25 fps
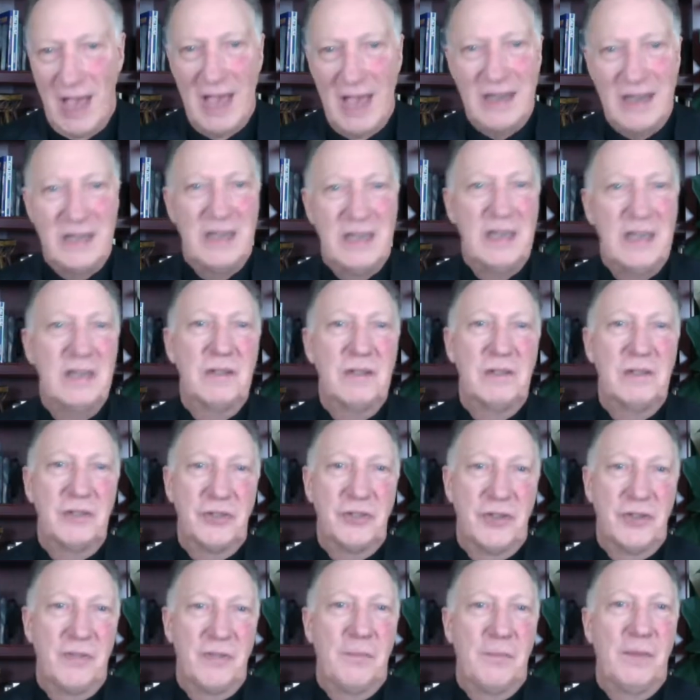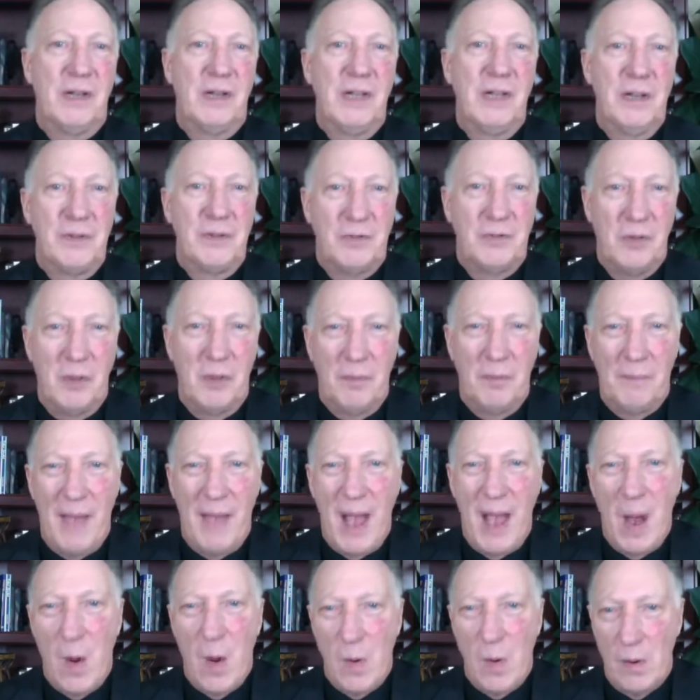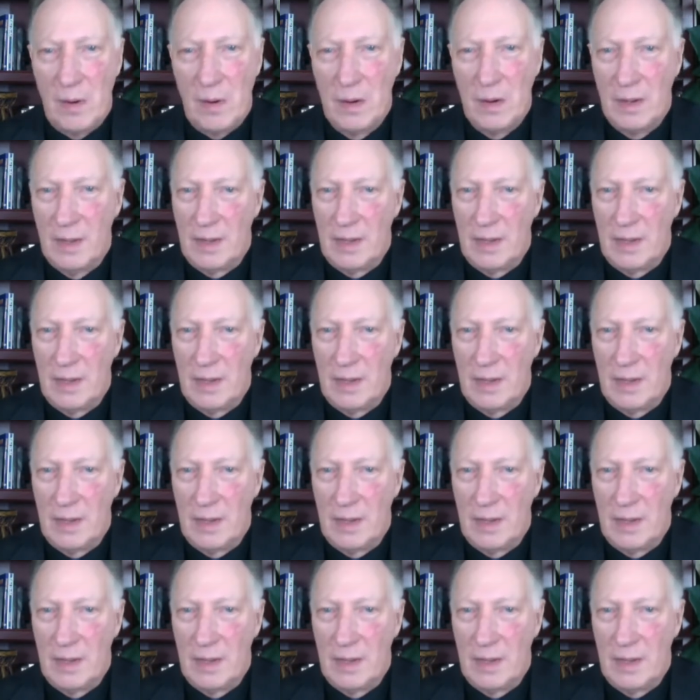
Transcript: ideals of political power.